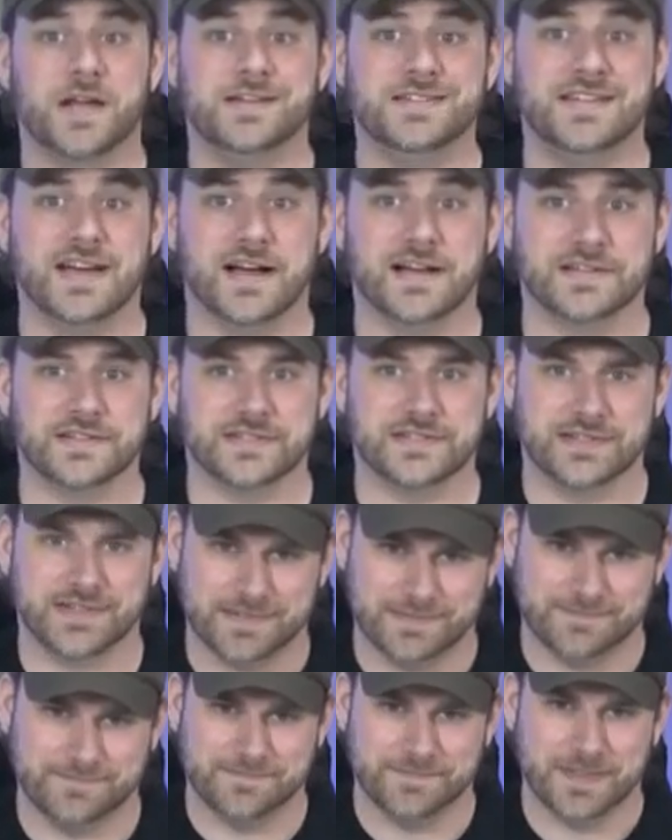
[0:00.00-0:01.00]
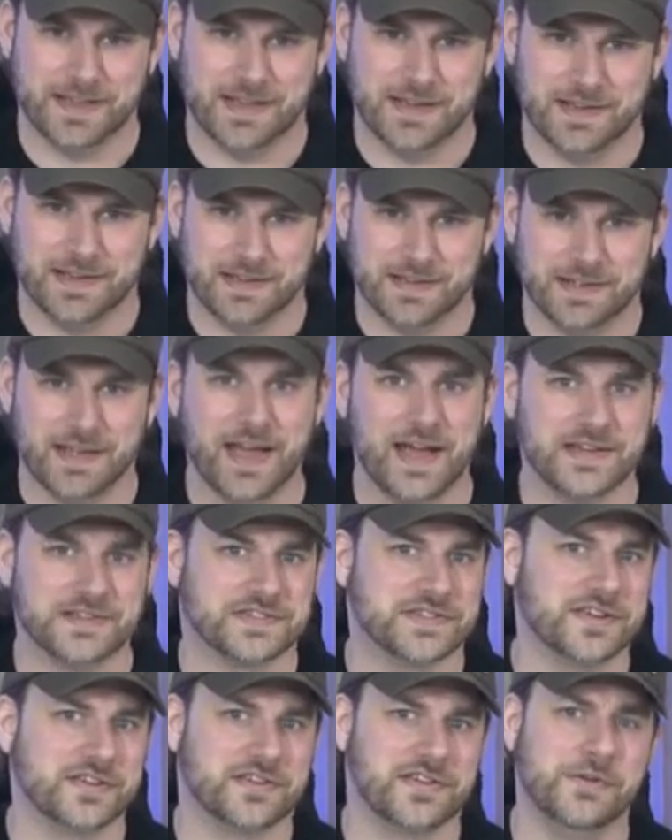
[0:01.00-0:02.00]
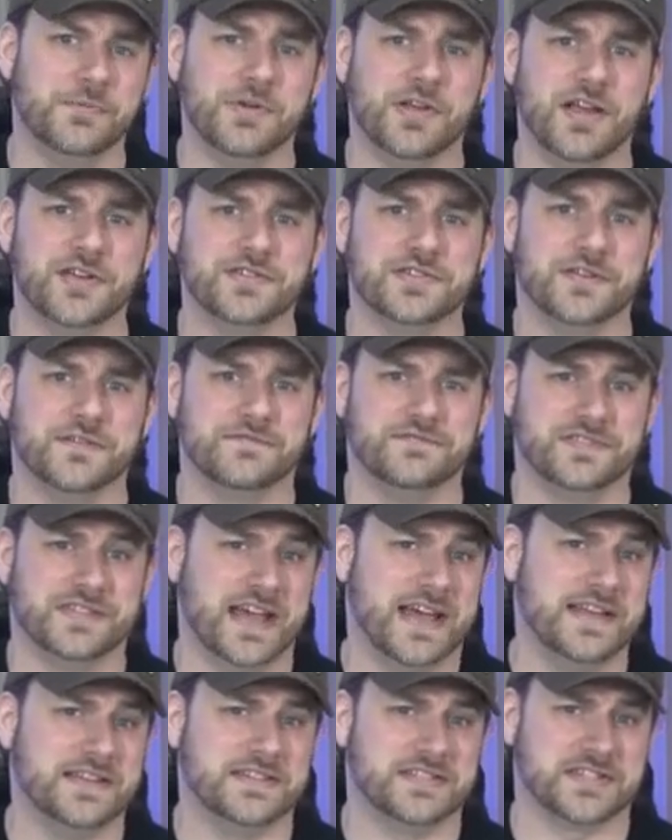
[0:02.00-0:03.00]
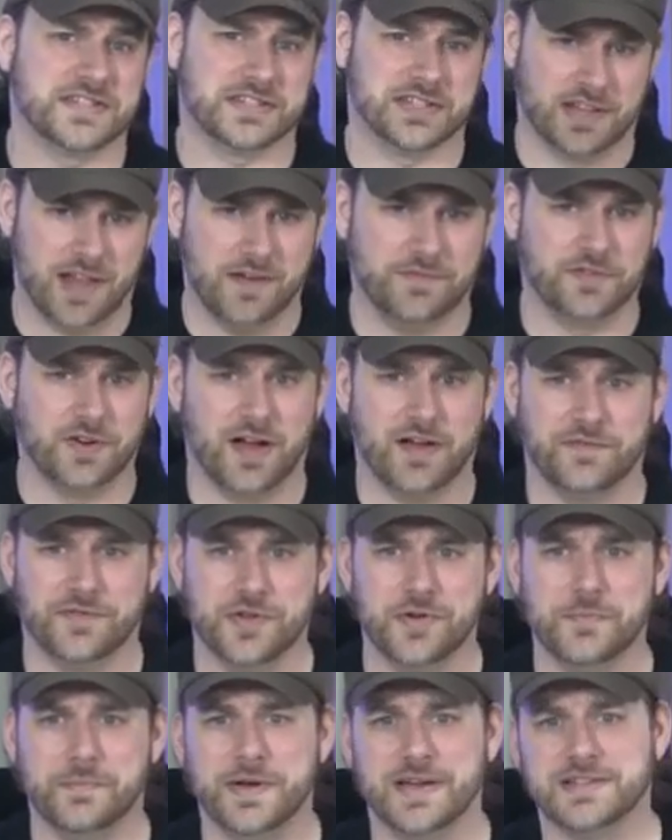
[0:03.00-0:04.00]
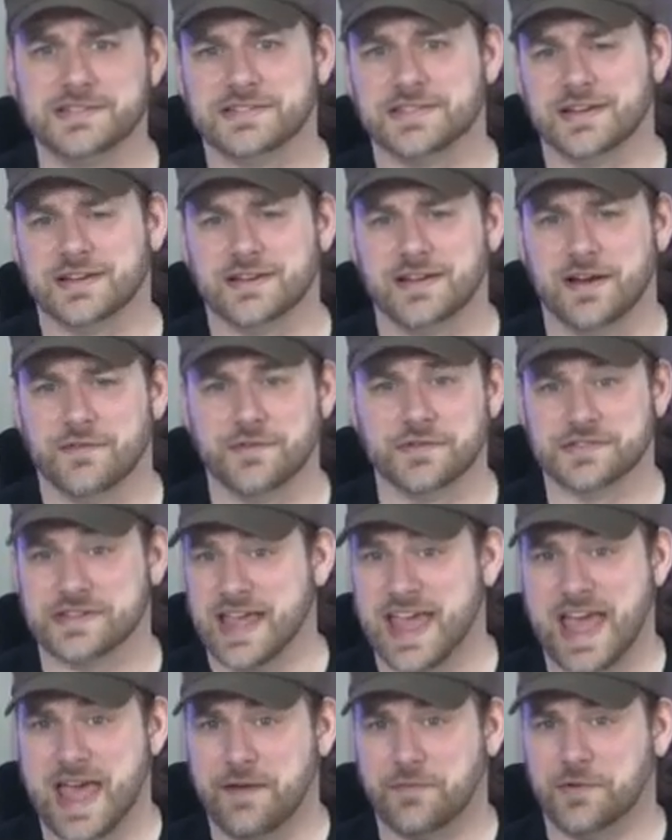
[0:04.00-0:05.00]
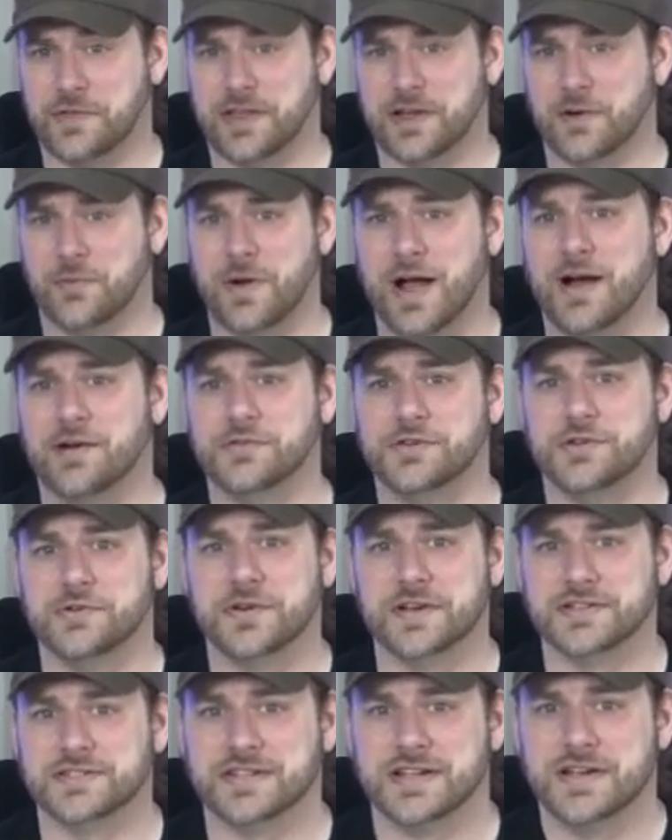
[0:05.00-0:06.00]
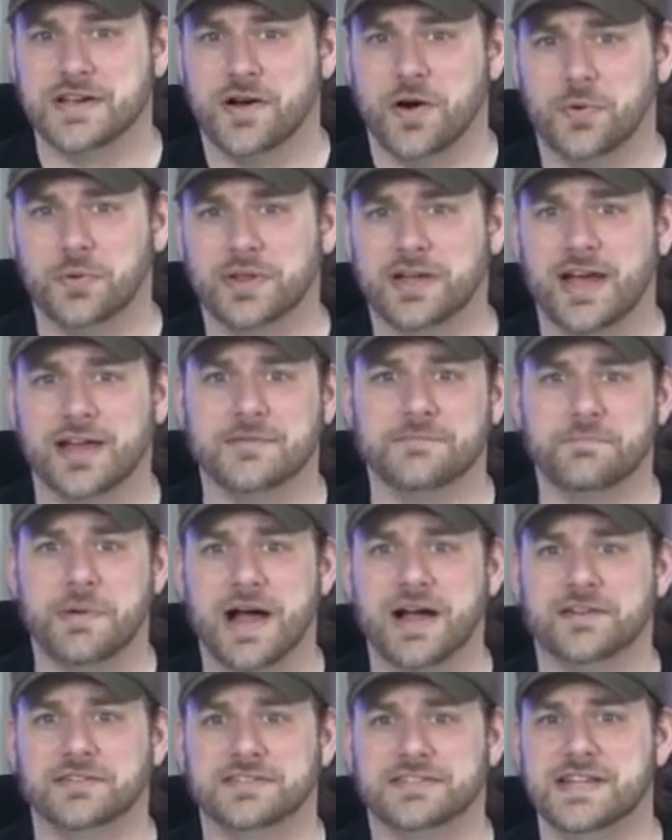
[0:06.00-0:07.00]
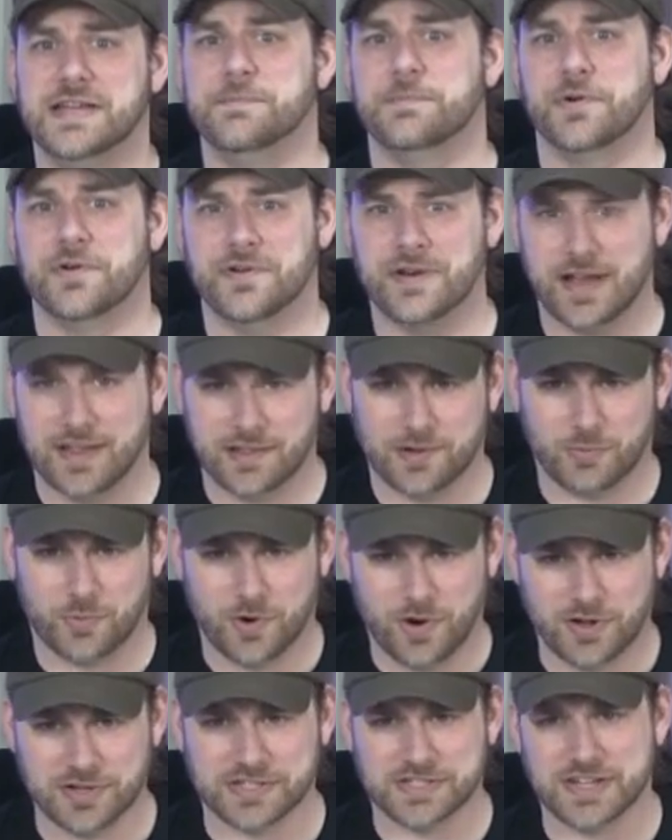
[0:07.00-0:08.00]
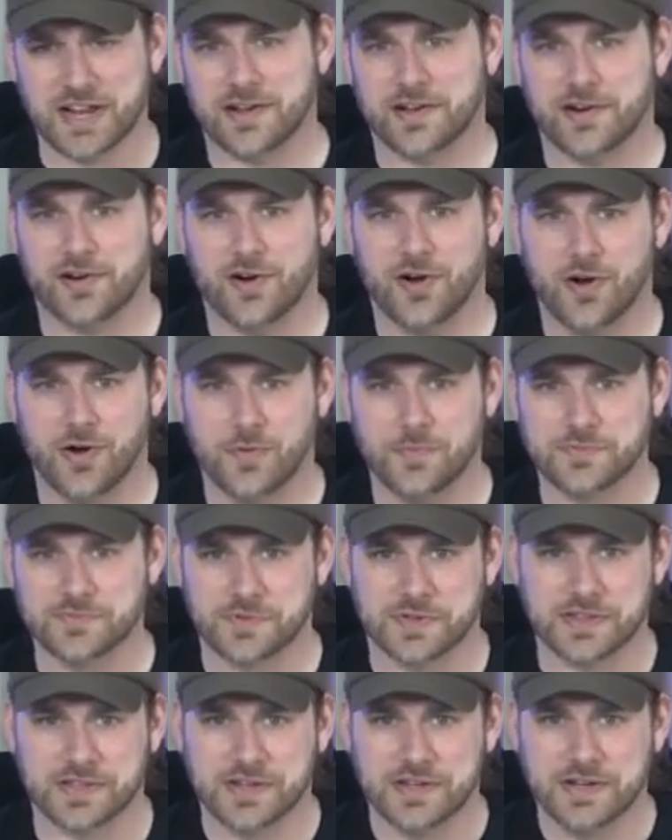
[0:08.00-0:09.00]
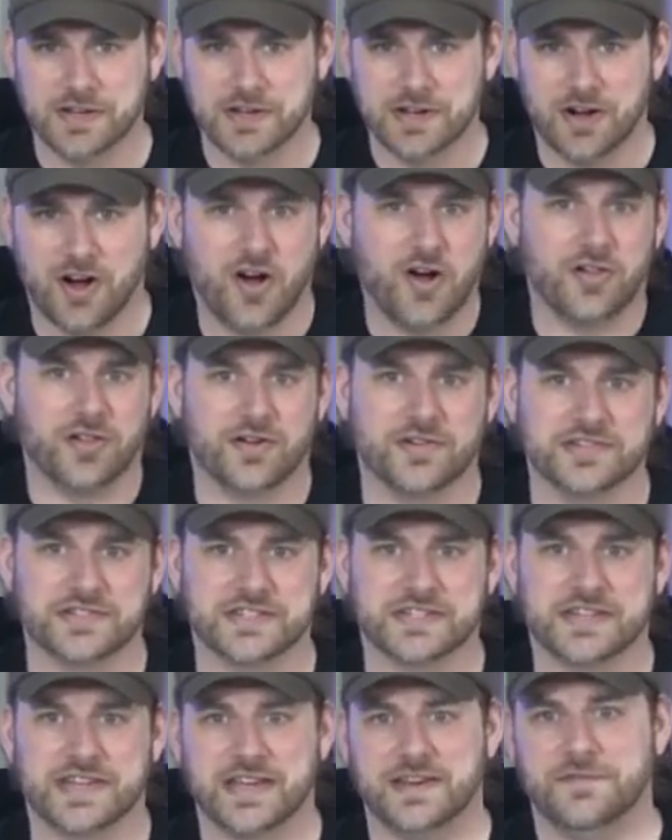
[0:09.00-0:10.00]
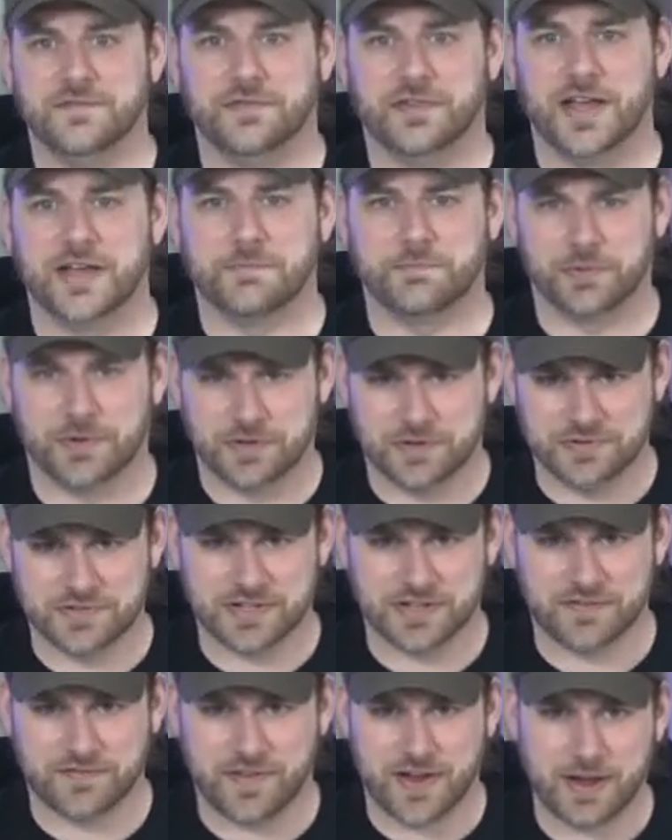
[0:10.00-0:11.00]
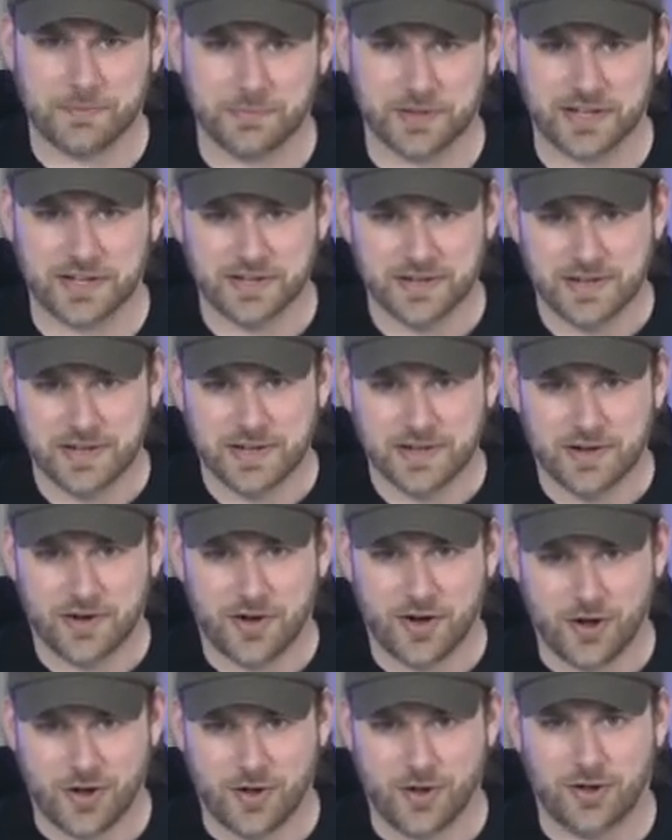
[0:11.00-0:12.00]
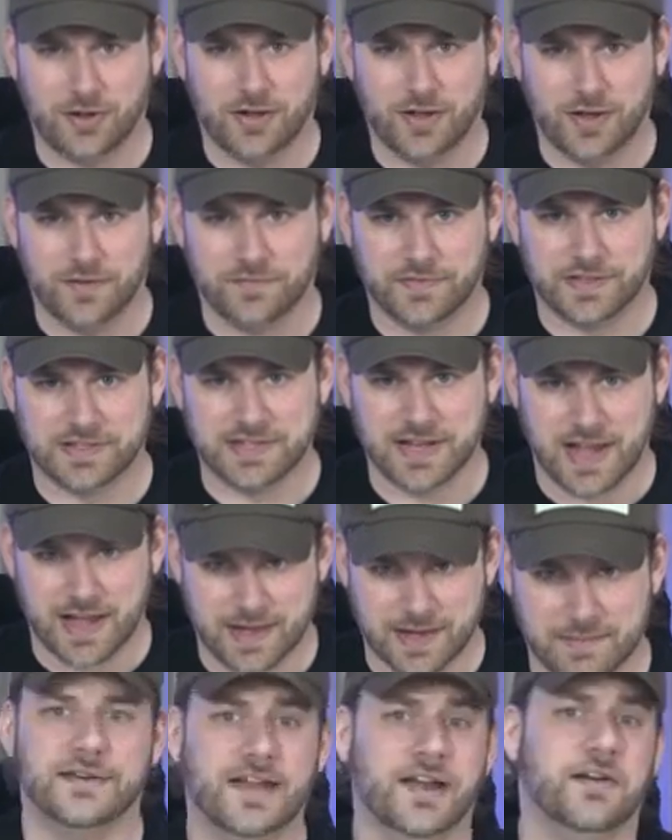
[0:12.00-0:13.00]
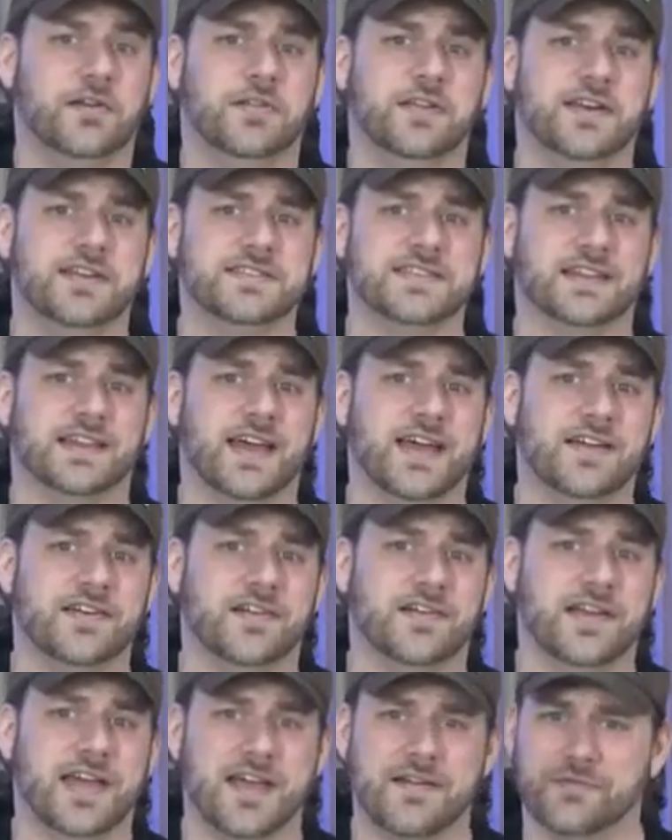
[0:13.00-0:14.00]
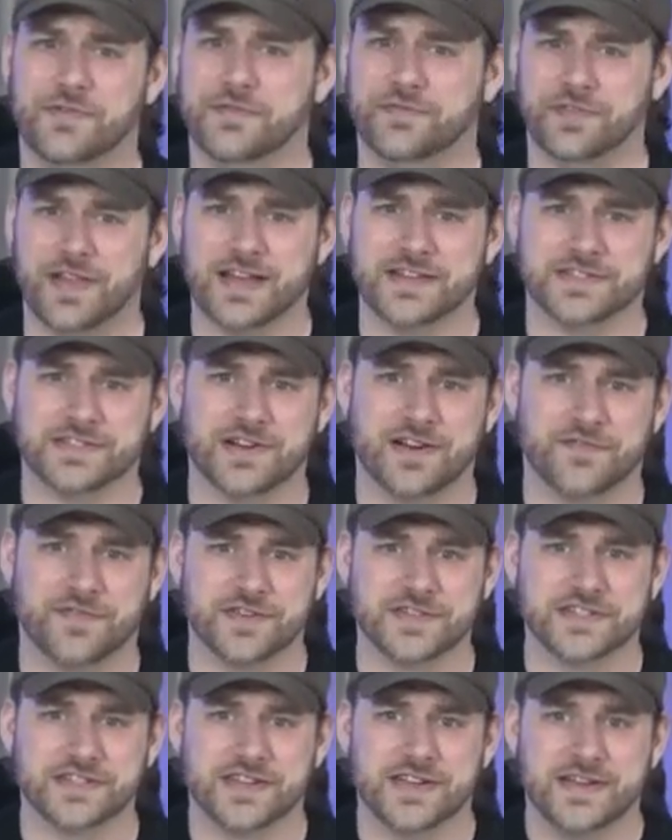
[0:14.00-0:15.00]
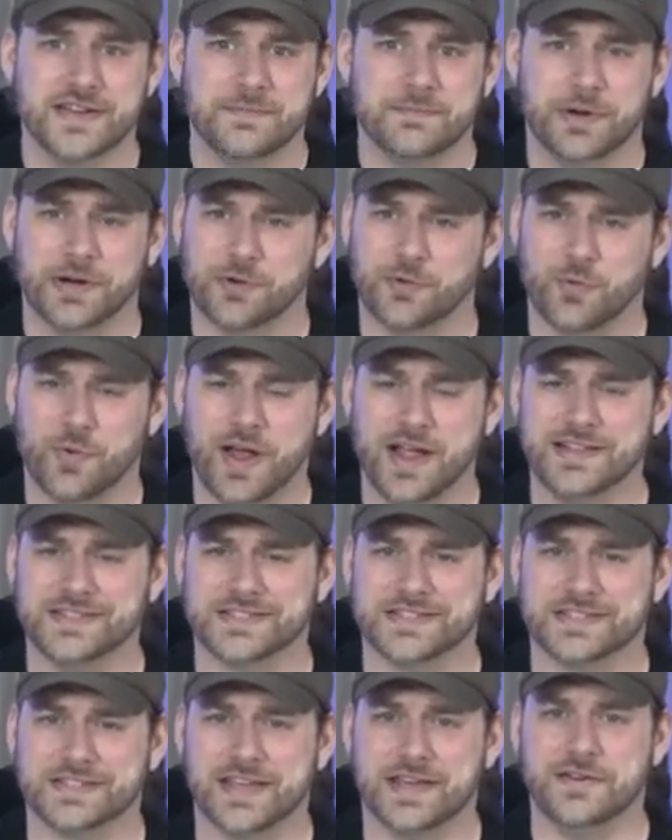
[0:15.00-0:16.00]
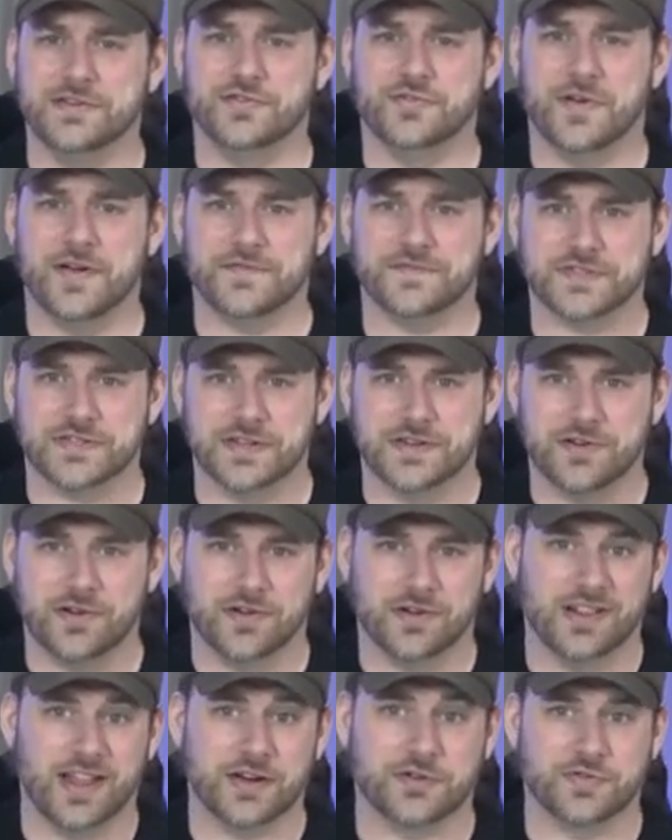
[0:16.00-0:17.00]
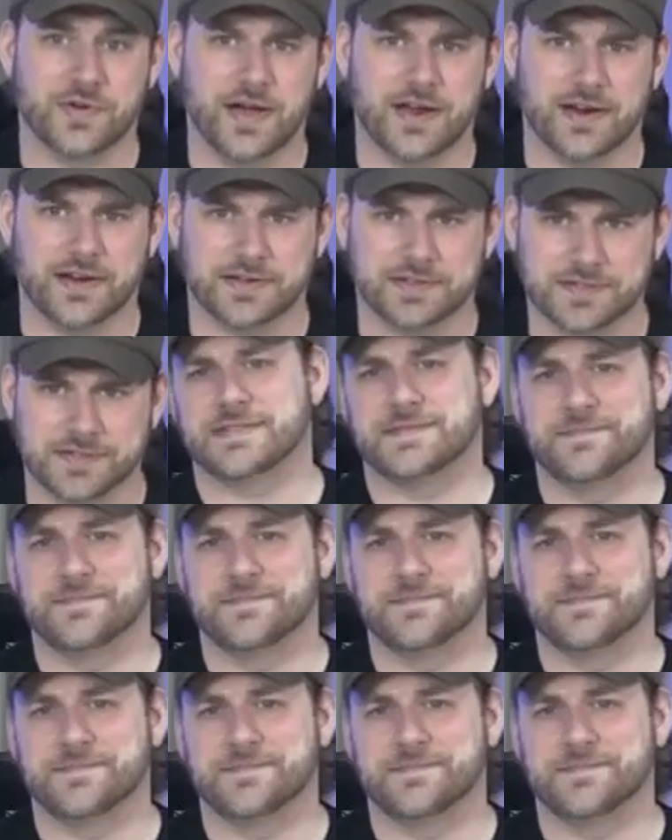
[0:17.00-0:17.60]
Dust. Yes, the accumulation of dead, sloughed-off U-bits that covers everything around you has only gotten piled deeper now that we're all stuck in our homes with all our skin flake producing family all of the time. Not only does it land on every flat surface, but it creates skin drifts in your electronics.